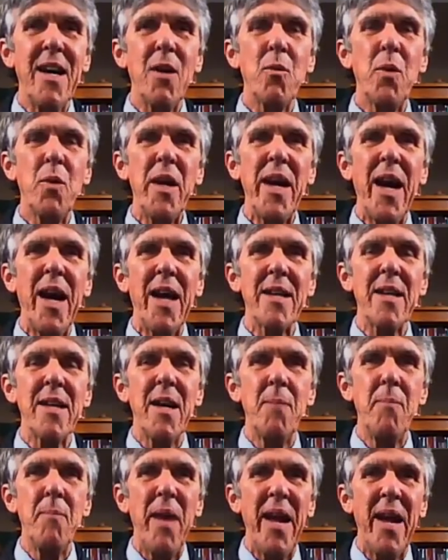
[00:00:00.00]
we had
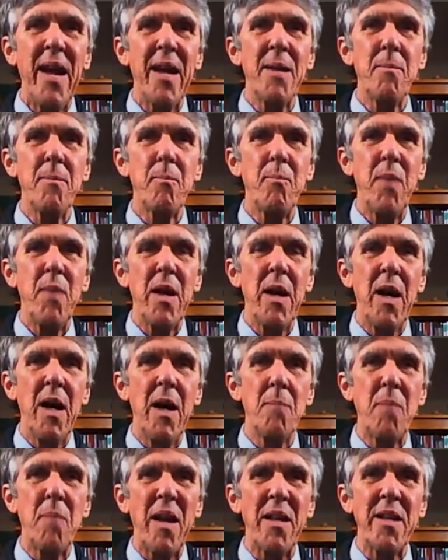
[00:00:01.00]
a man
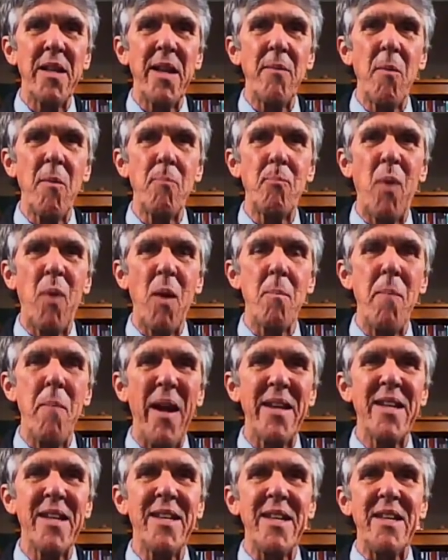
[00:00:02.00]
by the name of
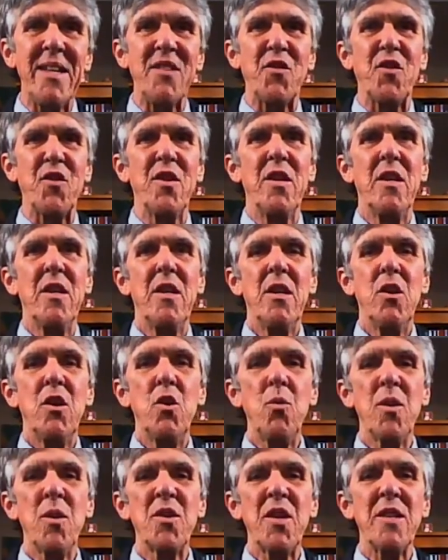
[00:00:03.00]
Parmenides,
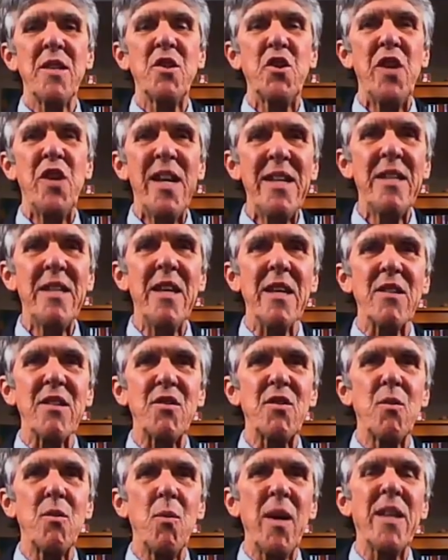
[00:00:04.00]
who was a
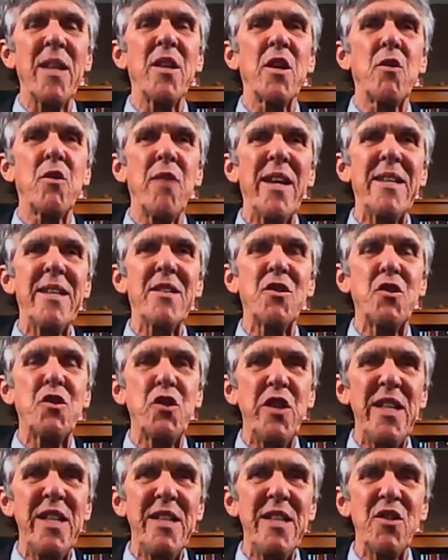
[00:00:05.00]
genius, one of the greatest
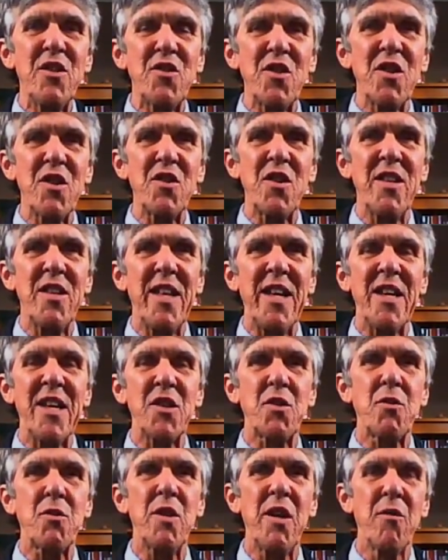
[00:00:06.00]
geniuses in the
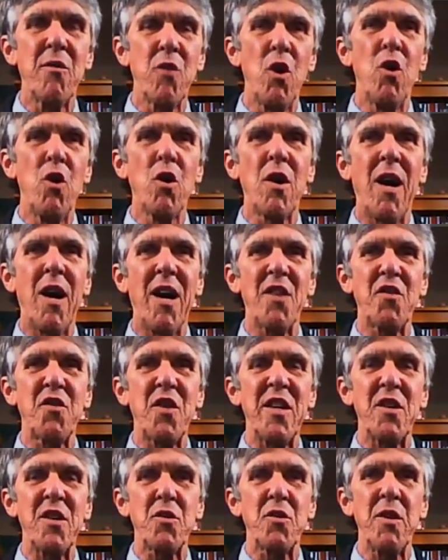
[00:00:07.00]
history of Logos,
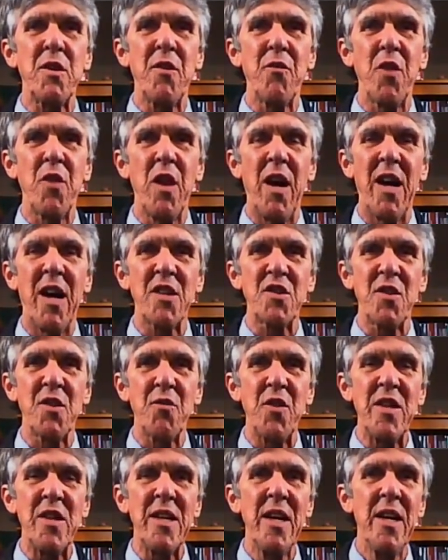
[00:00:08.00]
the history of
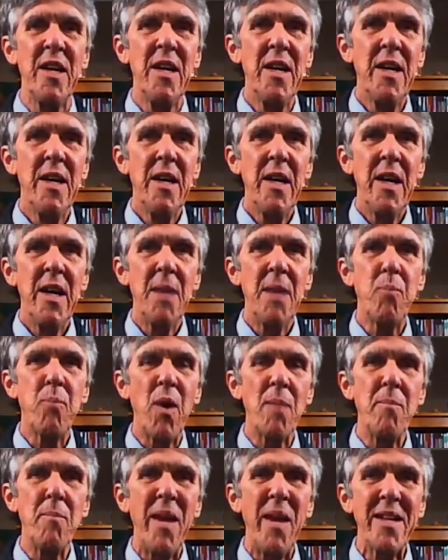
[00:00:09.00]
philosophy. And
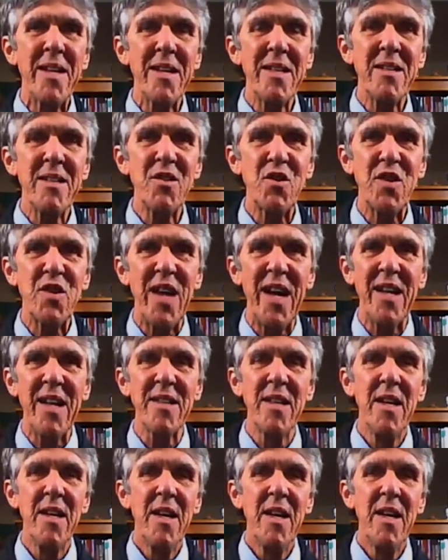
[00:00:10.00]
Parmenides said